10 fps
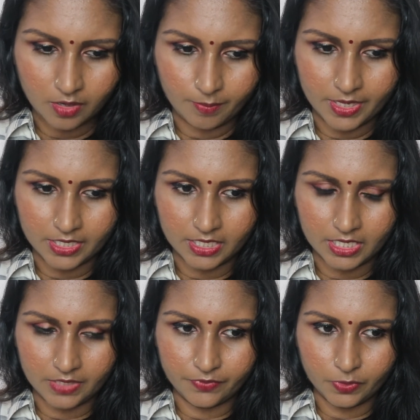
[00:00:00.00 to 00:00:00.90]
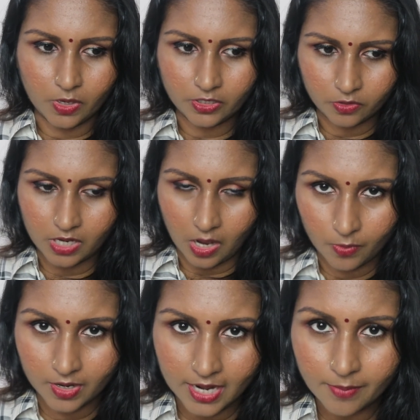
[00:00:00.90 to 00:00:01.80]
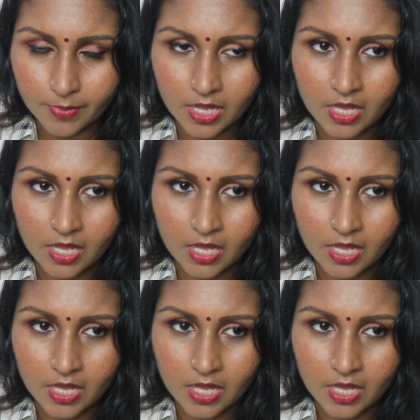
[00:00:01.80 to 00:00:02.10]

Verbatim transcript: but if you want to cover up